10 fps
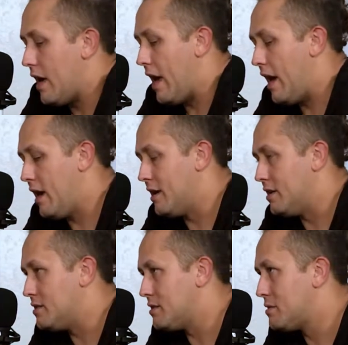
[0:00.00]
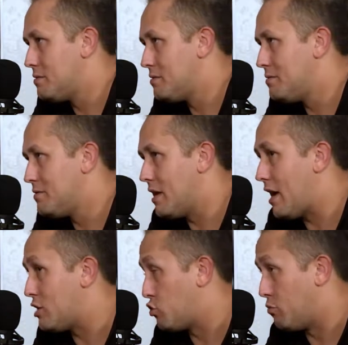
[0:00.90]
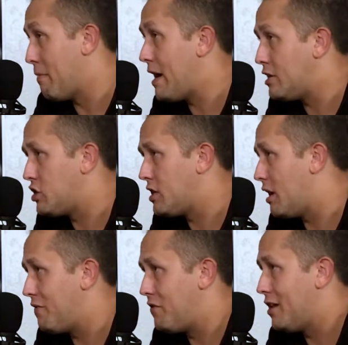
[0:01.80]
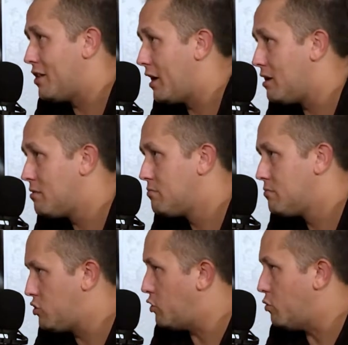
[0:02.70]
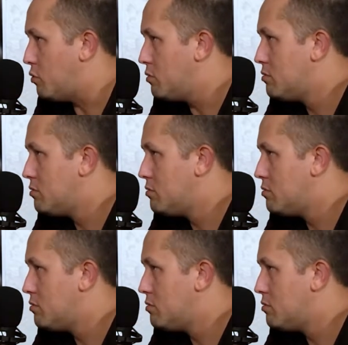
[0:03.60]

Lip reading: and the actual magic, I've got like 2.